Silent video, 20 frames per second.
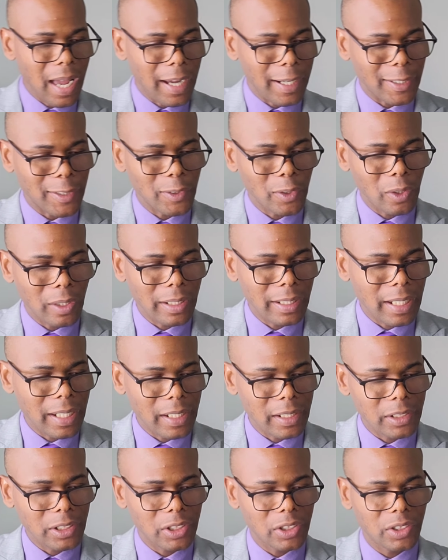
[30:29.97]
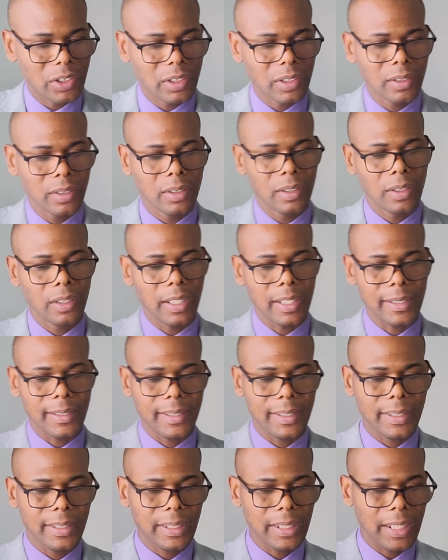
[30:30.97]
acknowledged
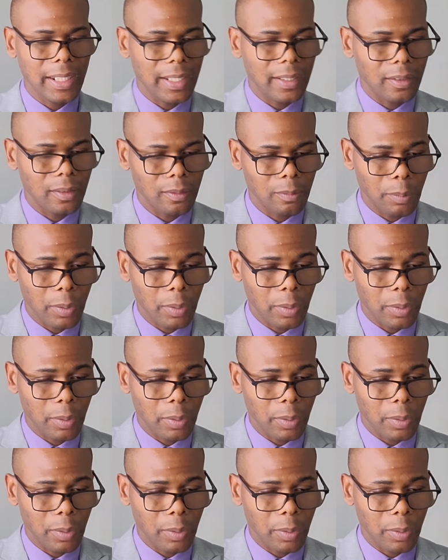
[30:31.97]
his sin